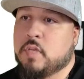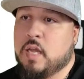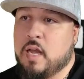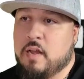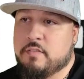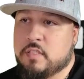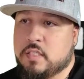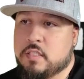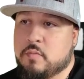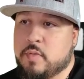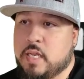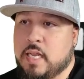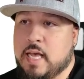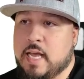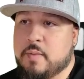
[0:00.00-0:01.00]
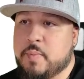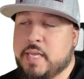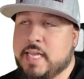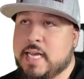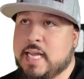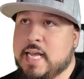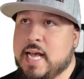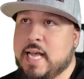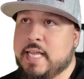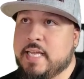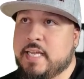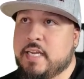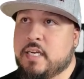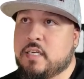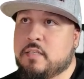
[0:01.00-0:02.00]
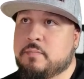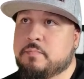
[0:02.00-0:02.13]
Obviously, there's going to be a lot of PII here.